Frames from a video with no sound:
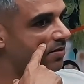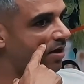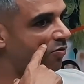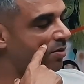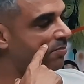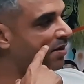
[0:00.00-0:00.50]

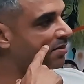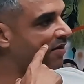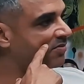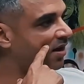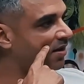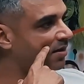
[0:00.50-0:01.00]
1 month
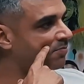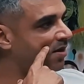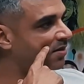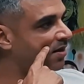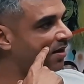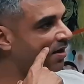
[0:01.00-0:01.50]
after I got
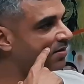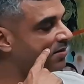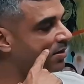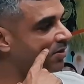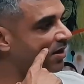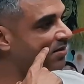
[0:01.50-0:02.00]
married, I got
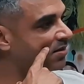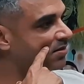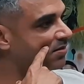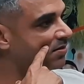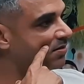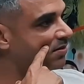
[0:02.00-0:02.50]
terminated.
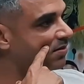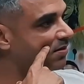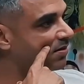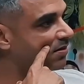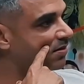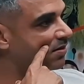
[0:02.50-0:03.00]

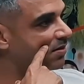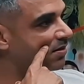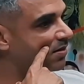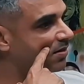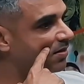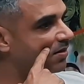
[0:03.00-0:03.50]
And
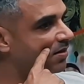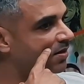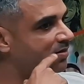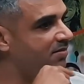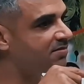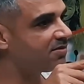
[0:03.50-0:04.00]

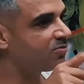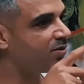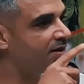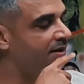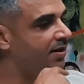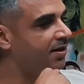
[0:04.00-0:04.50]
this is
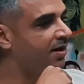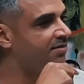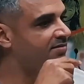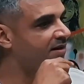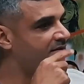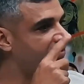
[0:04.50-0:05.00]
where I
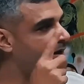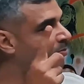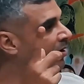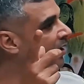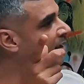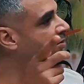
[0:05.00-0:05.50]
started
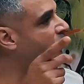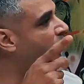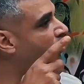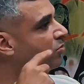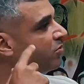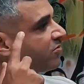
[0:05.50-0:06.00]
applying to all
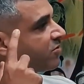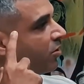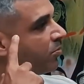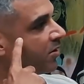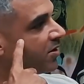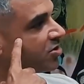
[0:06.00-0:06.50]
those
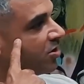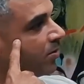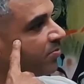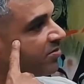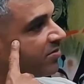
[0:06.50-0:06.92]
corporate jobs.